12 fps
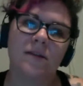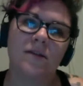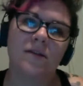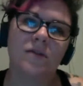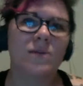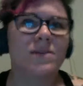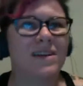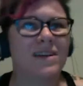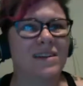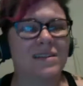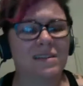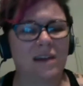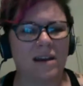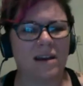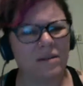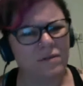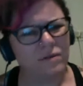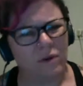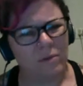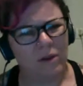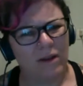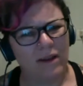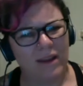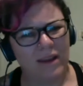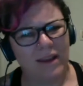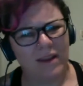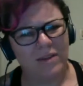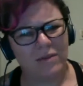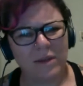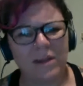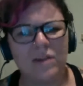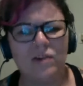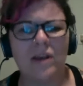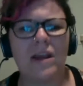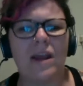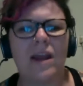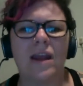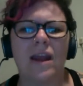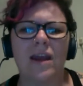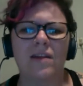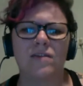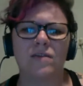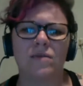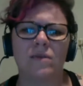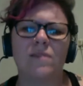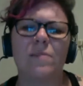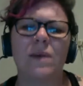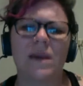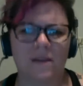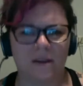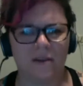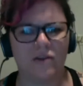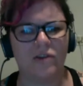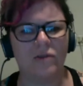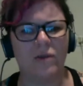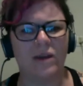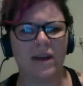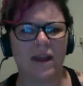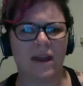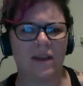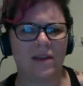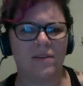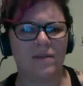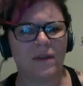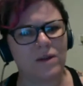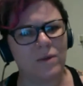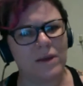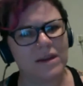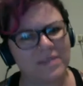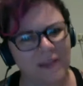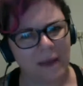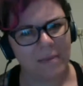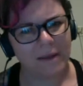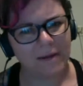suicide is kind of normal, and that's really shitty, and so let's pay attention to it, and let's find a way to stop it.